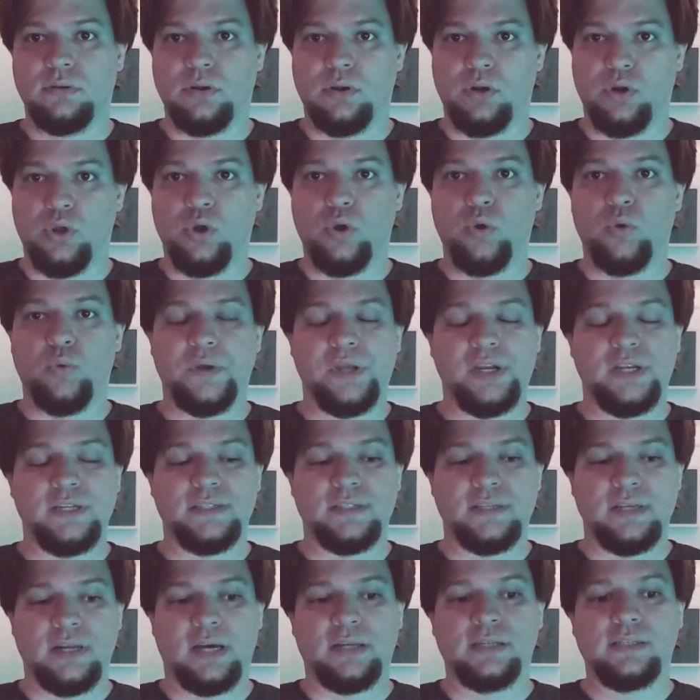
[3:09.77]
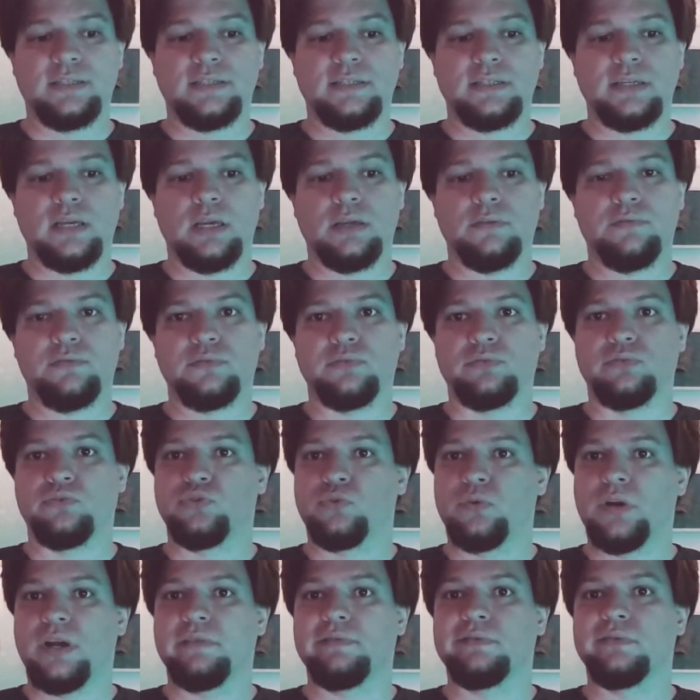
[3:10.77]
No, it is not safe to
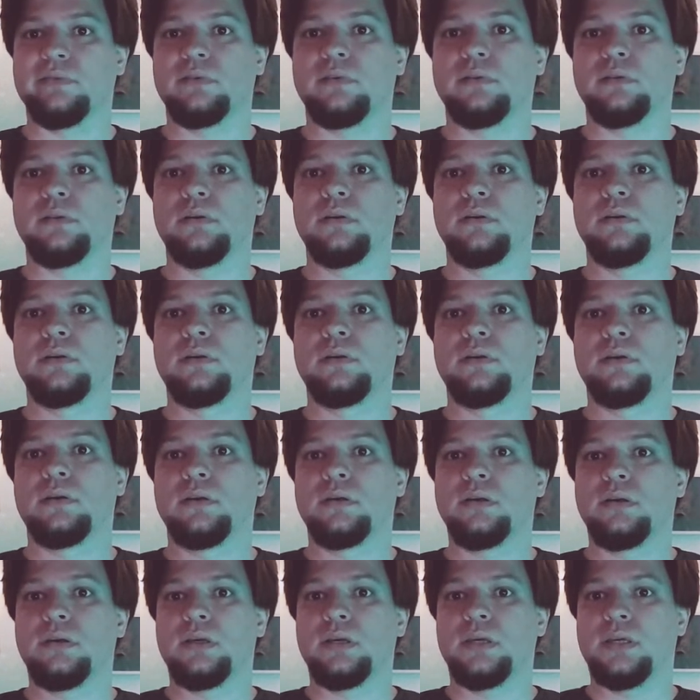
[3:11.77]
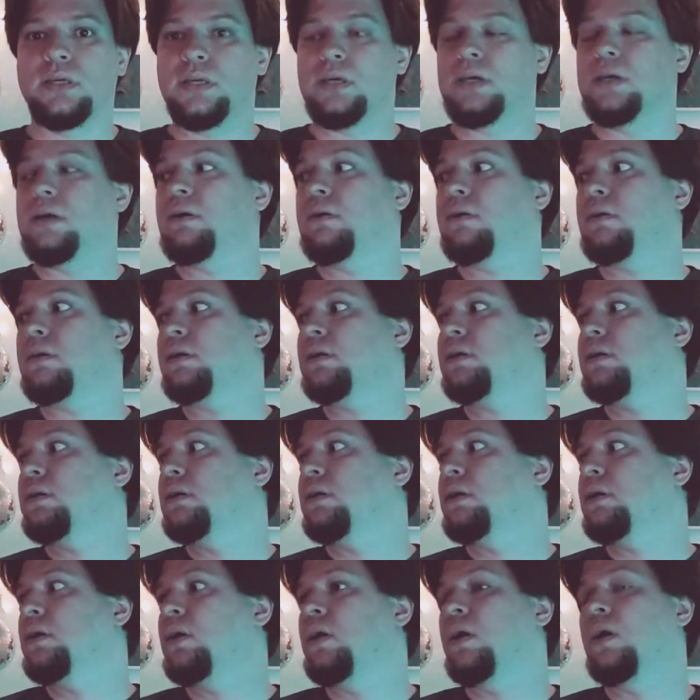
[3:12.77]
travel here
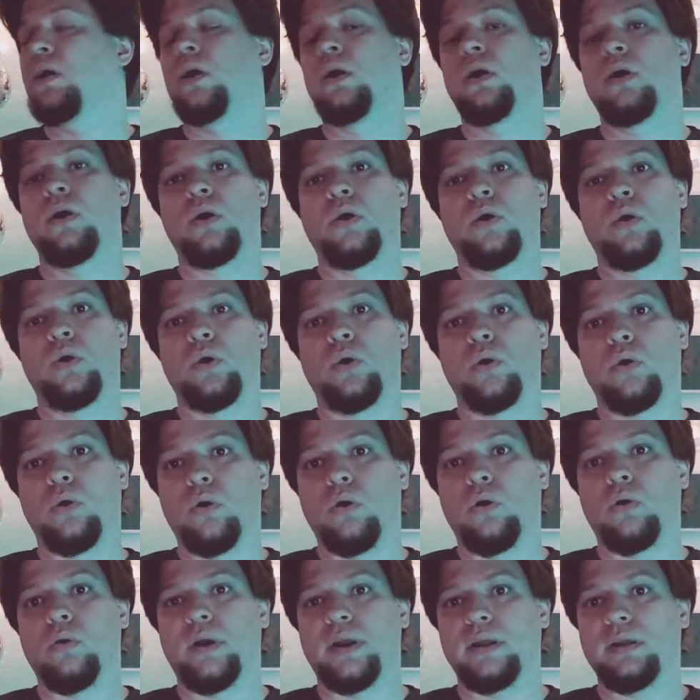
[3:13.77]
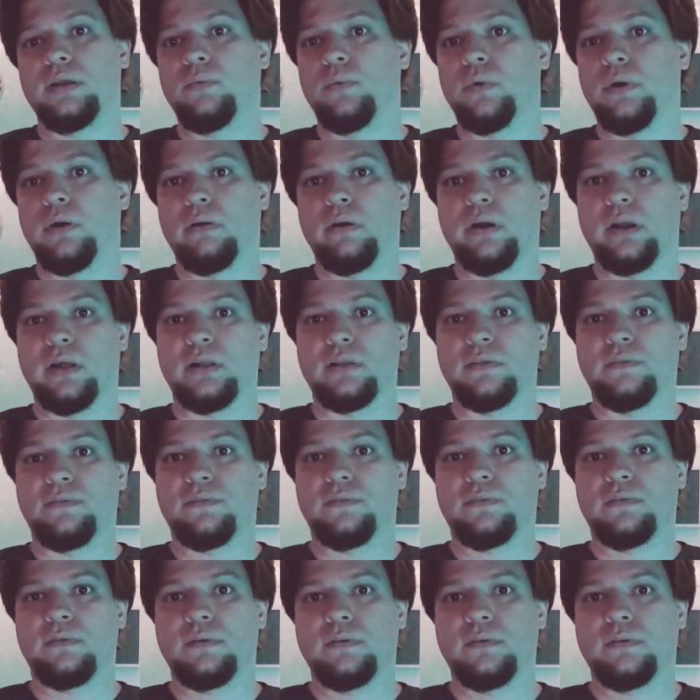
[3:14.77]
or anywhere else.